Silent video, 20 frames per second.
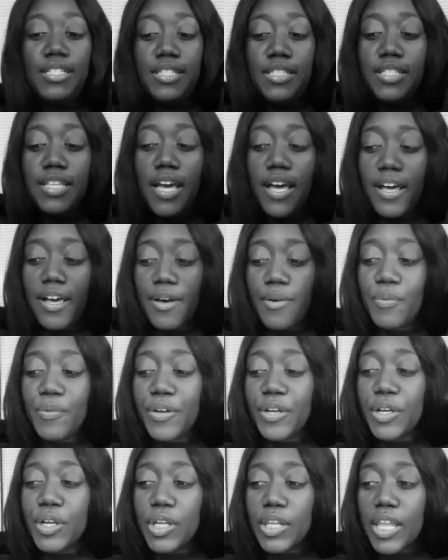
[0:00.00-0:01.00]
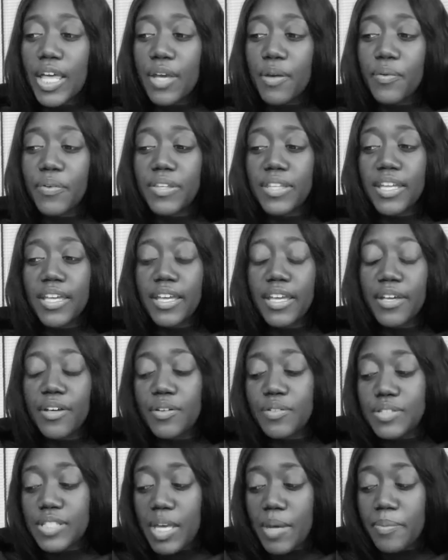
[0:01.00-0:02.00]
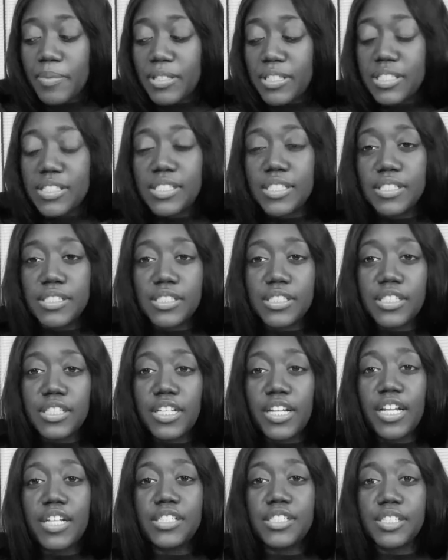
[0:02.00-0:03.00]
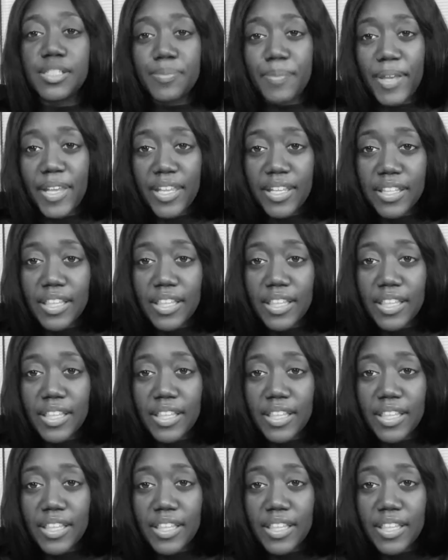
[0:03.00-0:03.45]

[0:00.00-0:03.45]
time where you're like, what the hell type of decision did I just make?